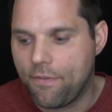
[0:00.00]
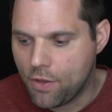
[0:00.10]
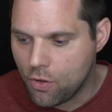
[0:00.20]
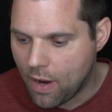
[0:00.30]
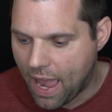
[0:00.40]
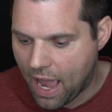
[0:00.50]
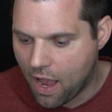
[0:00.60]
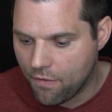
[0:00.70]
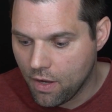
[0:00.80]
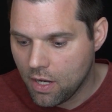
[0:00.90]
if you
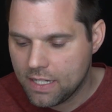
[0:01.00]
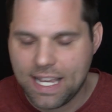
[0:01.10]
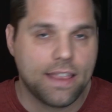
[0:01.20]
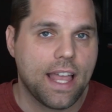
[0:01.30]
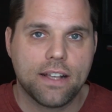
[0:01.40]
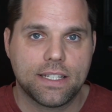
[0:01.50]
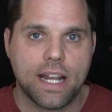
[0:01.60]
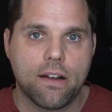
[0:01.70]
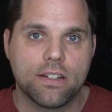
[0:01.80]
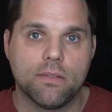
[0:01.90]
have
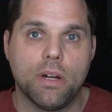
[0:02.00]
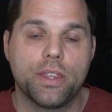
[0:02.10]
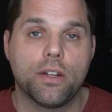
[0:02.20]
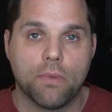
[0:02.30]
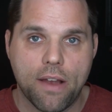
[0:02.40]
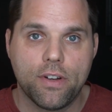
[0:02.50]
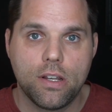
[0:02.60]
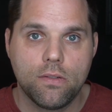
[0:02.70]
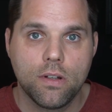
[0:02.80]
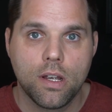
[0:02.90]
$10,000 a month in
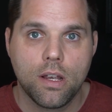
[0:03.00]
revenue,